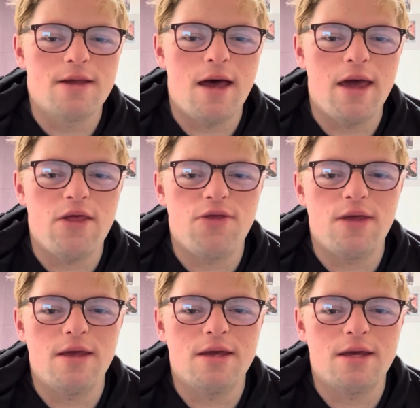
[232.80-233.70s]
I
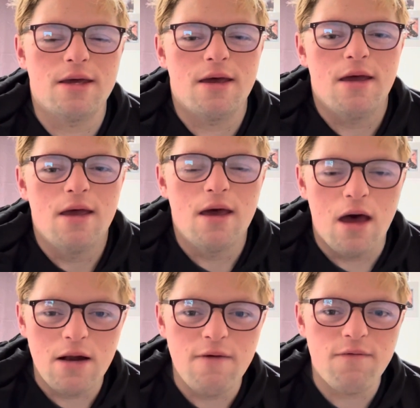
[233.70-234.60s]
think
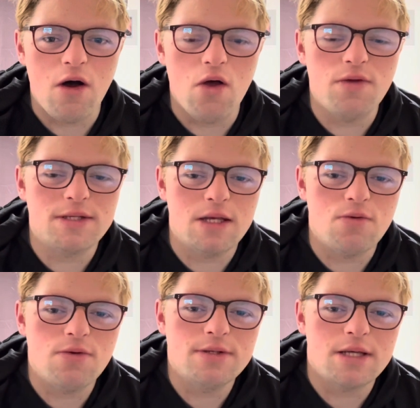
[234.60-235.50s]
out of all the
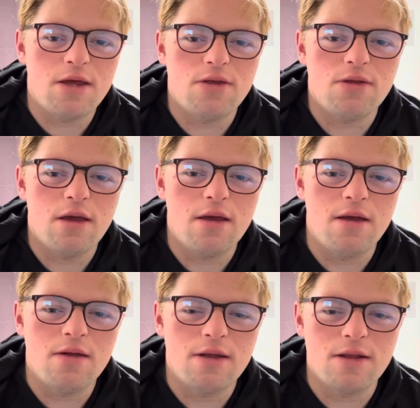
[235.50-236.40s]
sequels I
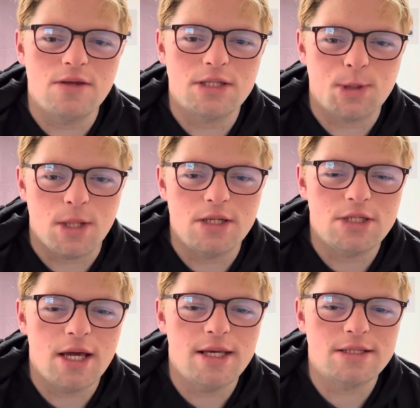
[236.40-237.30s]
uh, in this
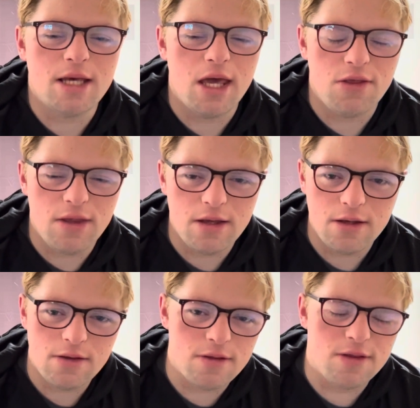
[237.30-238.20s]
franchise, I
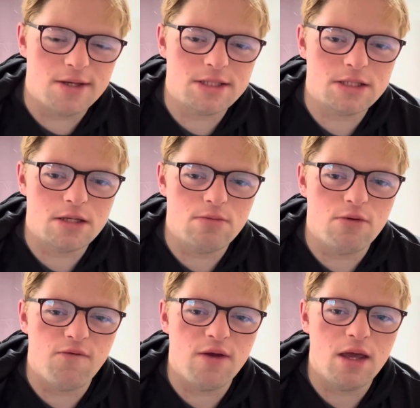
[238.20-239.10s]
think this
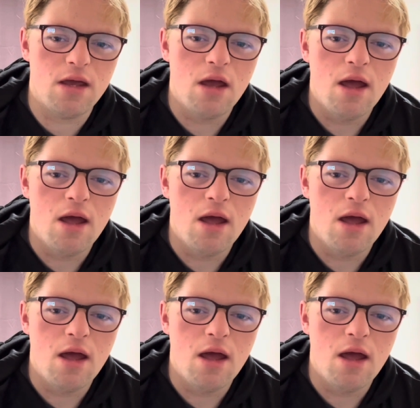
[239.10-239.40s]
movie